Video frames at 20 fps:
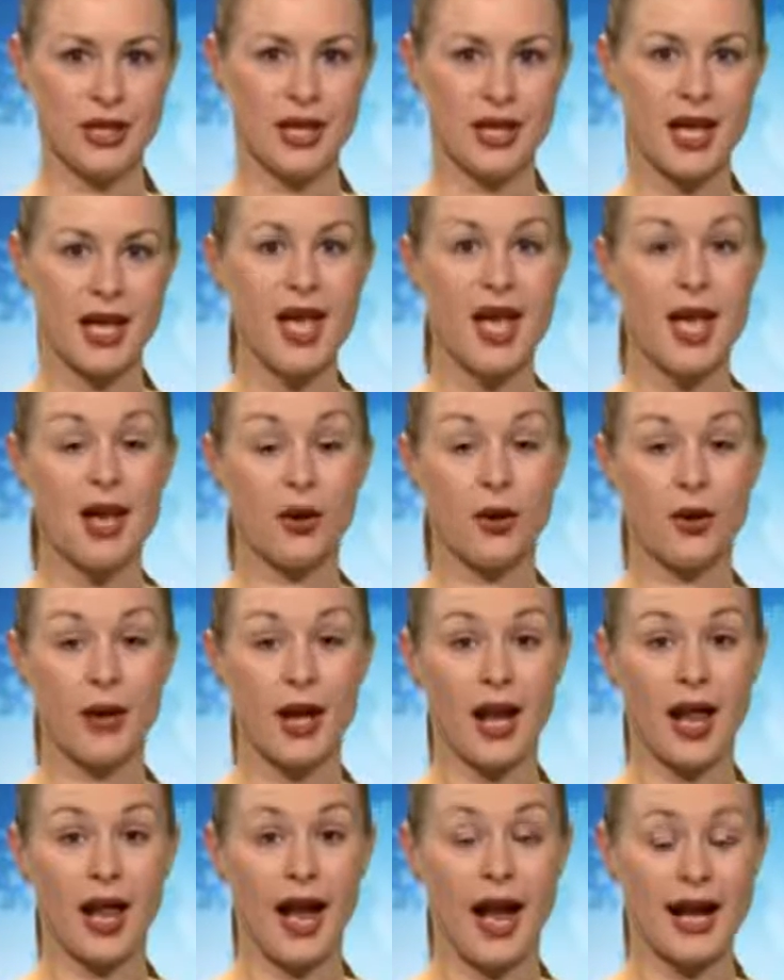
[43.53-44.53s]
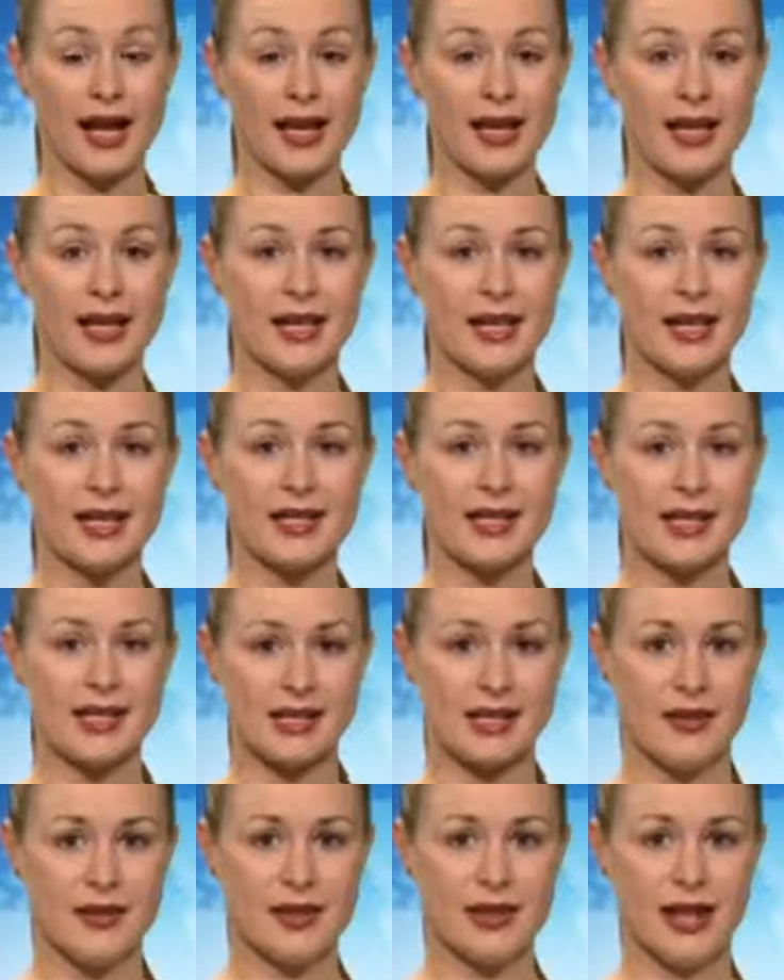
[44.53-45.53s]
Sturgis is the fifth kicker
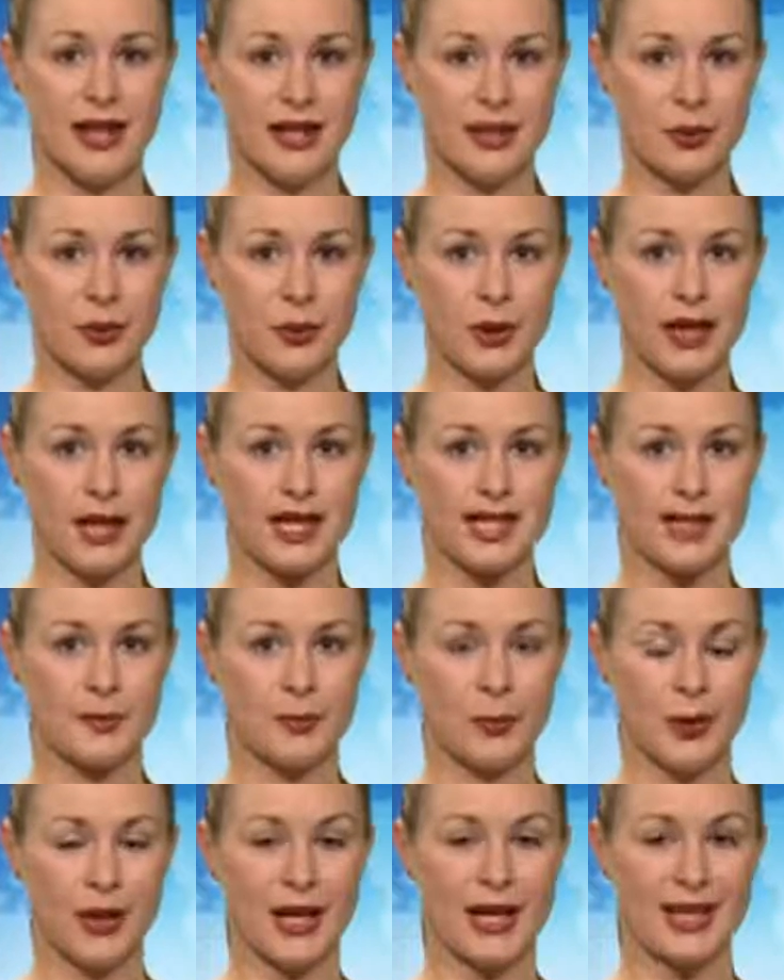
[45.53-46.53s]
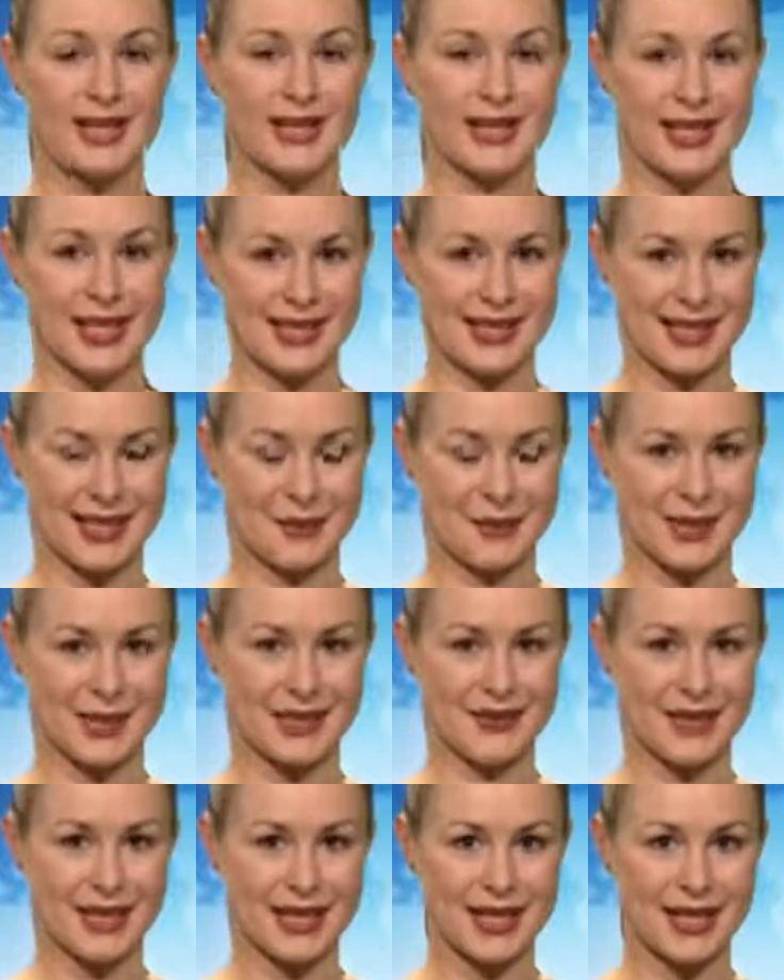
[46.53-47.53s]
employed by the Chargers since the start of
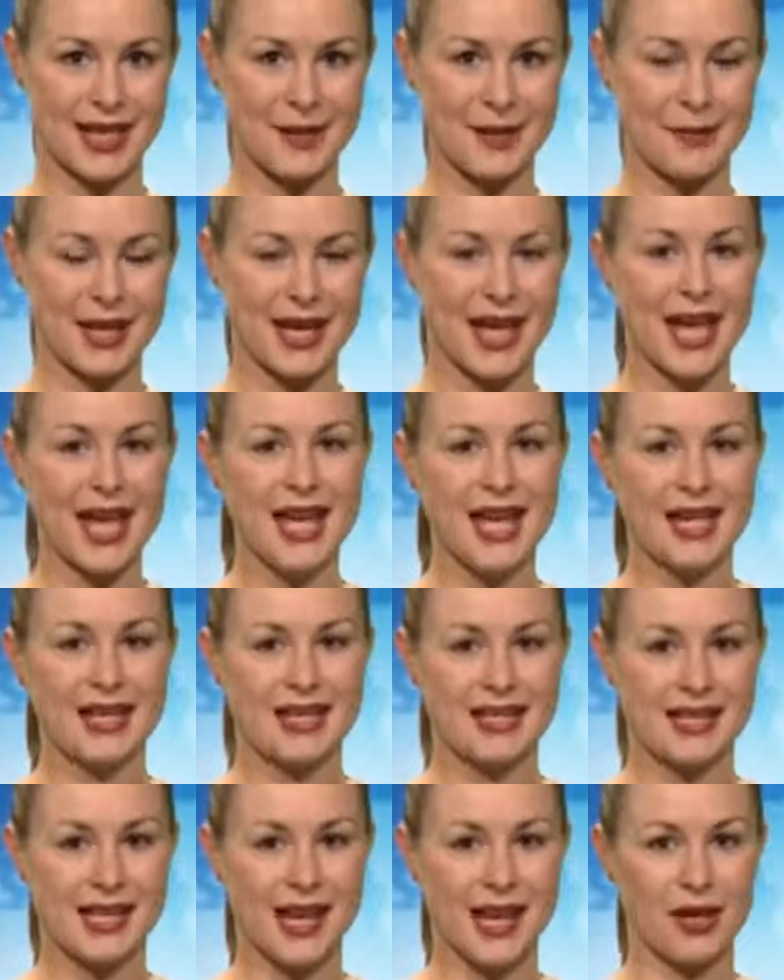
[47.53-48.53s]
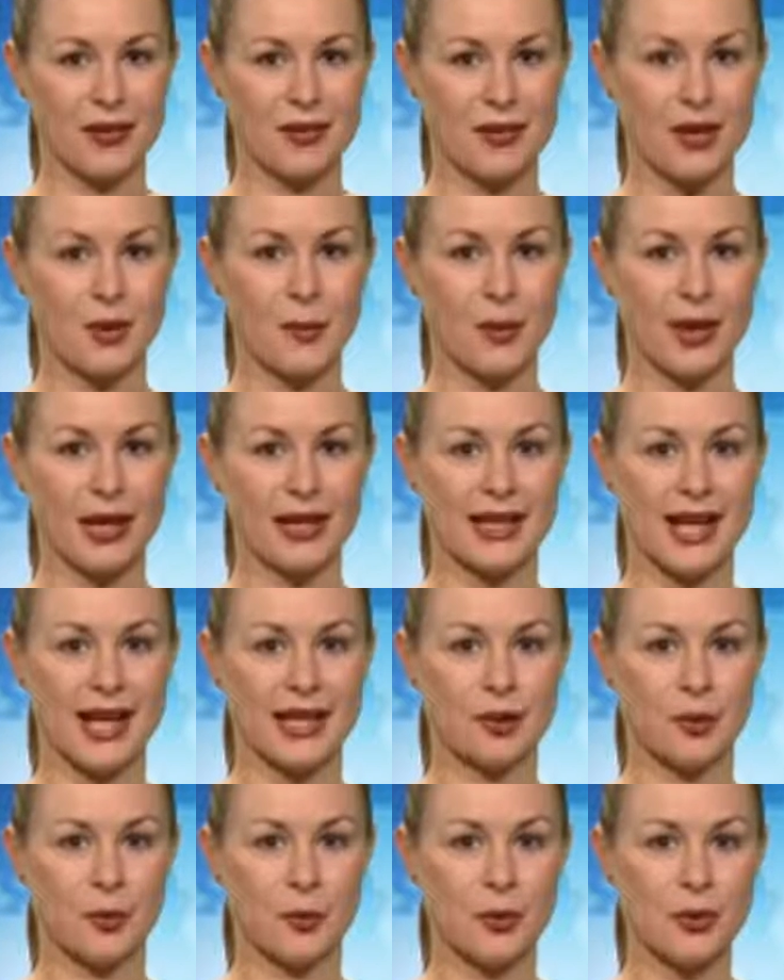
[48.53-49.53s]
last season. All these
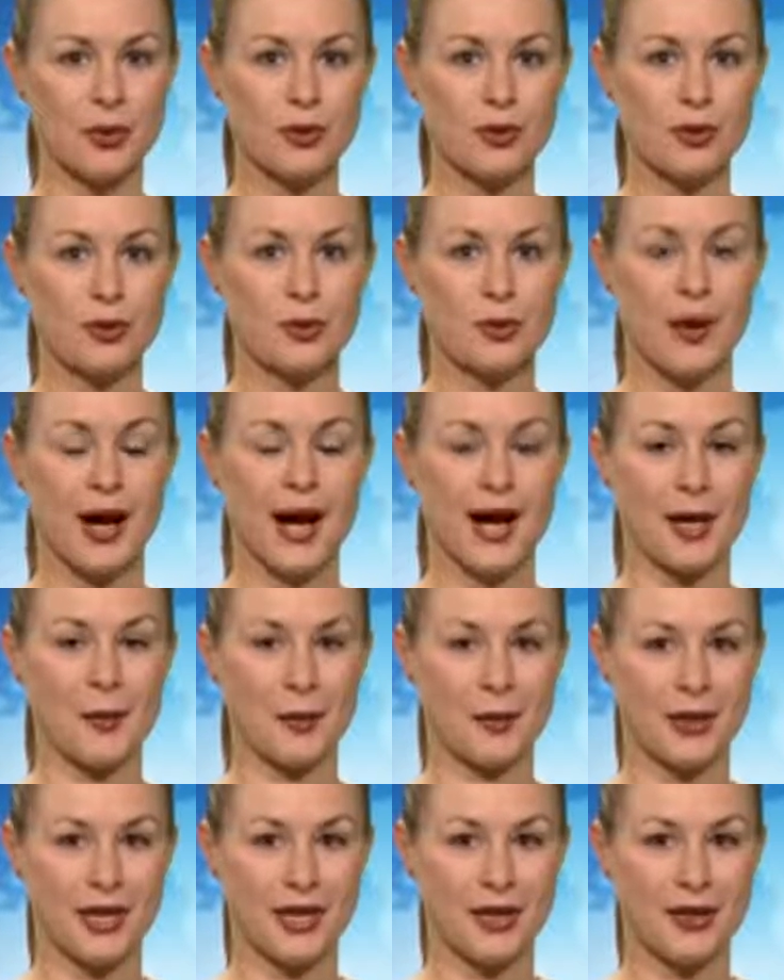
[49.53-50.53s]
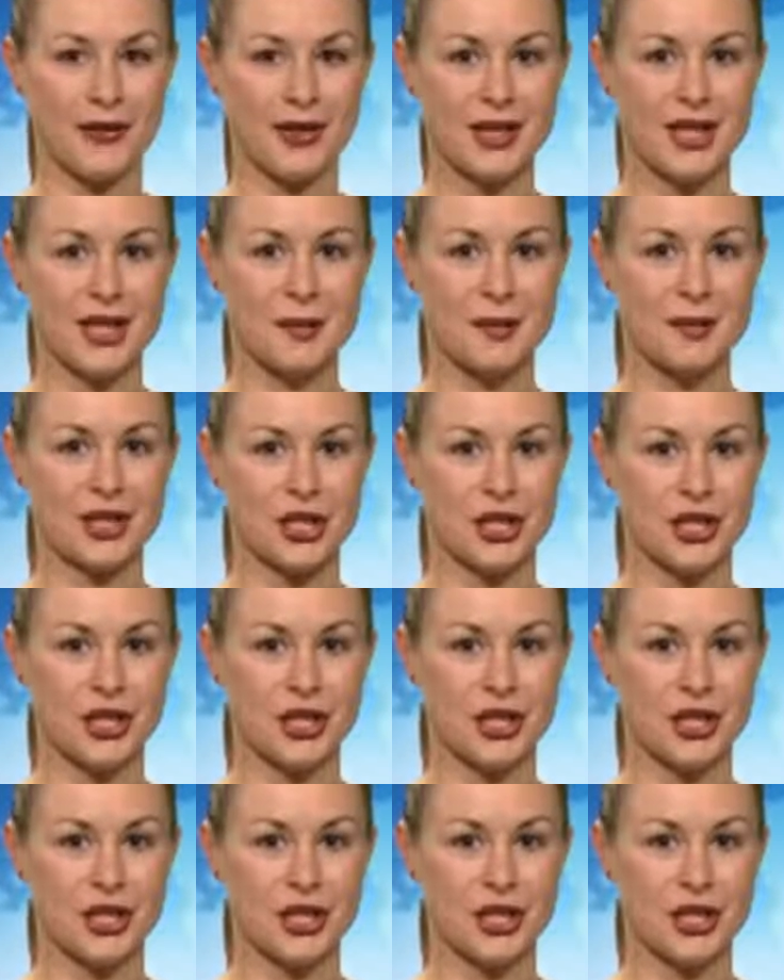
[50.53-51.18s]
kickers can't be bad, Lynn said.